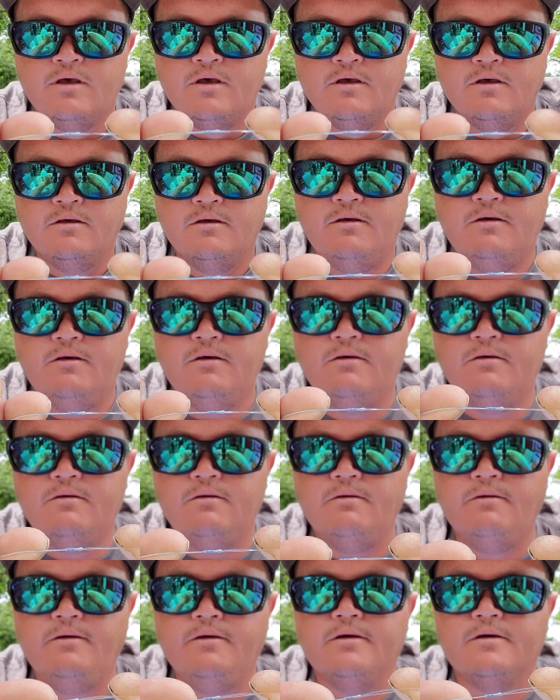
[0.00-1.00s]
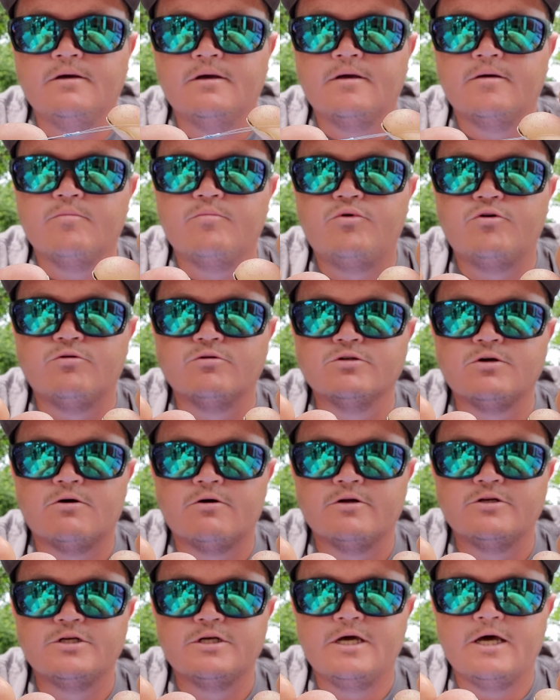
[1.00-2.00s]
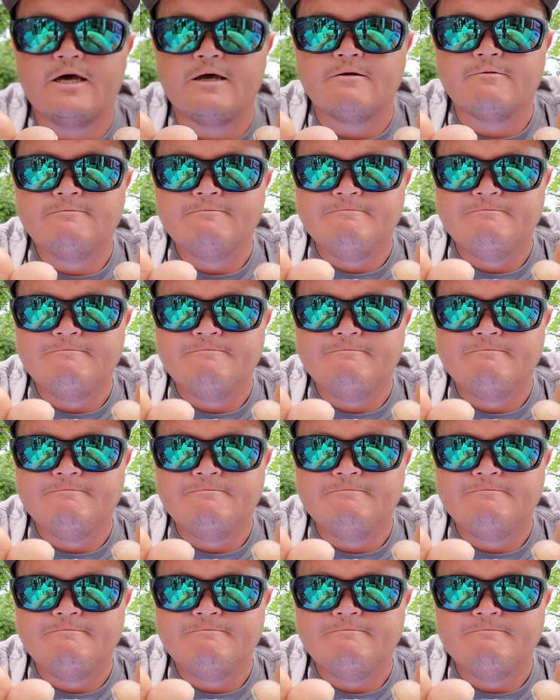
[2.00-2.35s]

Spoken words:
and pull as hard as you can.